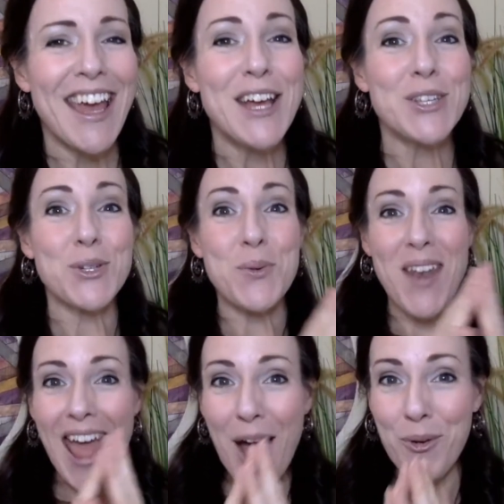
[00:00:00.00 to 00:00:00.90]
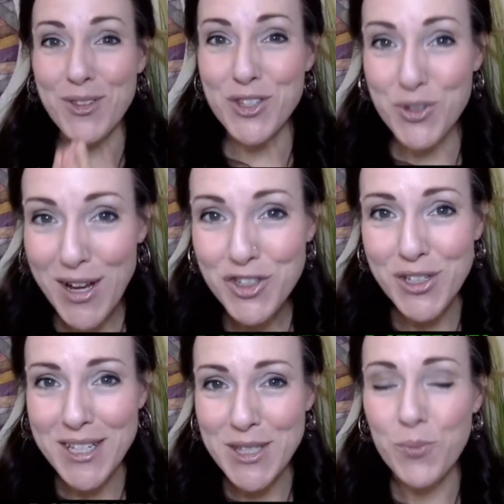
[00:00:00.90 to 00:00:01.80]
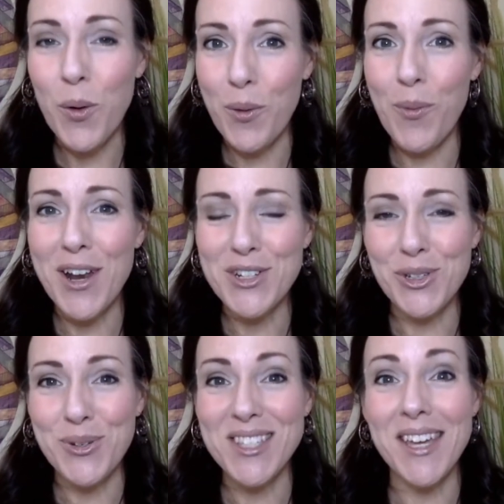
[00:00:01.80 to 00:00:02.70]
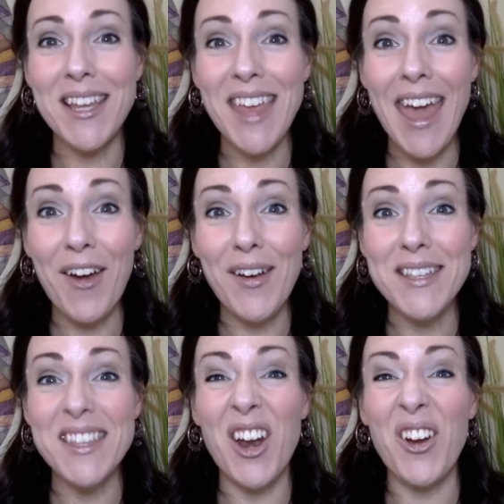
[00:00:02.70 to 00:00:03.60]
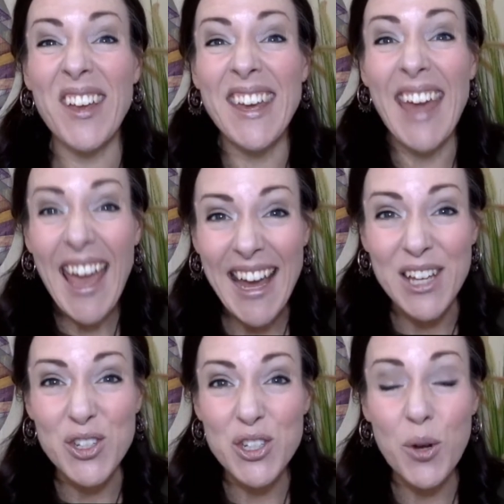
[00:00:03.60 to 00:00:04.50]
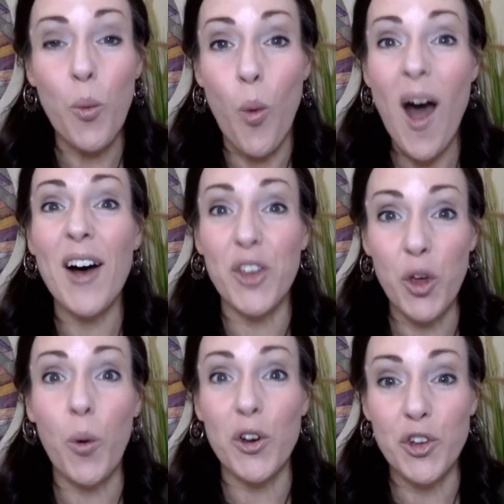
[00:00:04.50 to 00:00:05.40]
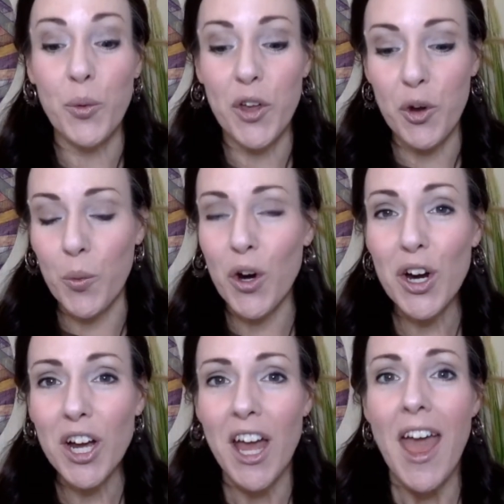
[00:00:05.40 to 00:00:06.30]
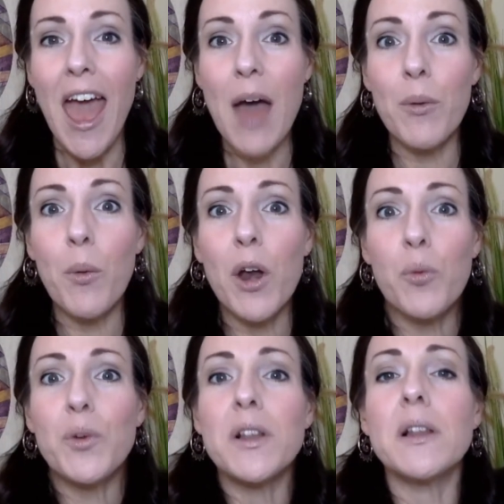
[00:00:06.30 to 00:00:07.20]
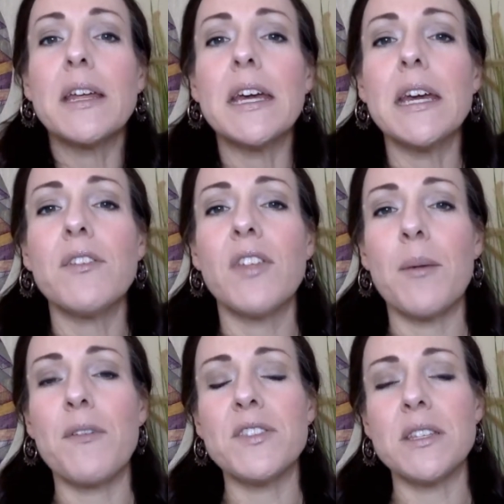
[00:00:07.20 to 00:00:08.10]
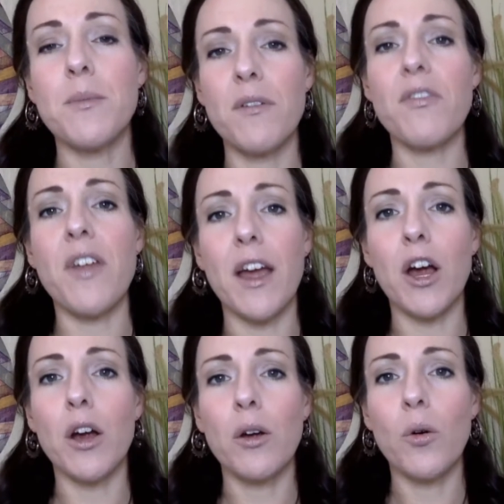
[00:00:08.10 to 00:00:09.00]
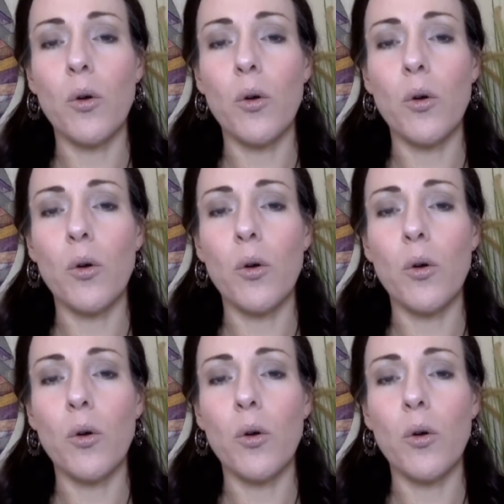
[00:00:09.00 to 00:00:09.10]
So now with stretches, what we want to do is take the areas that are engaged while you are doing your work, and we want to relieve them of some of their